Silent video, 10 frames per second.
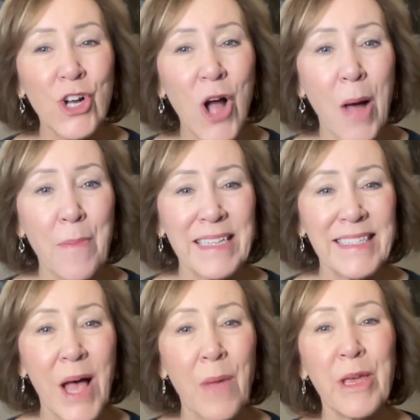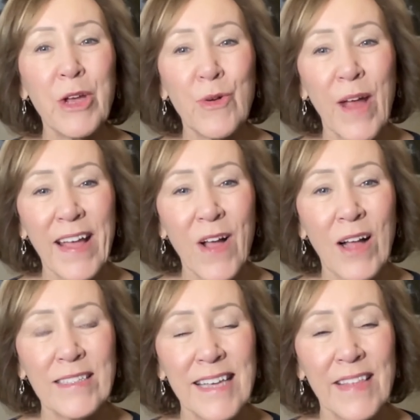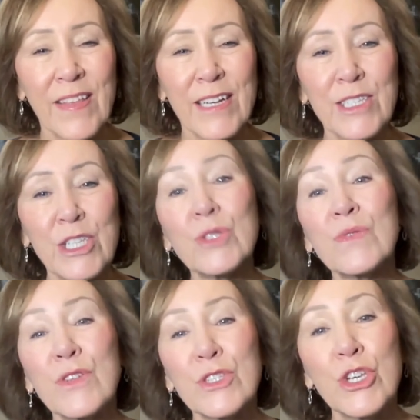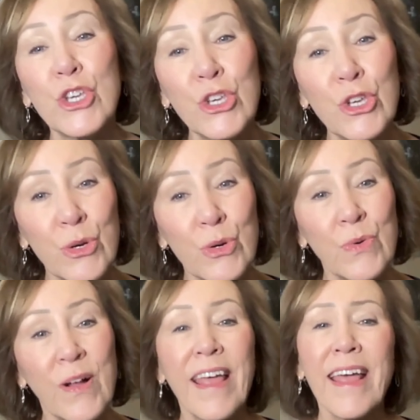your comments help me create content that is useful to you,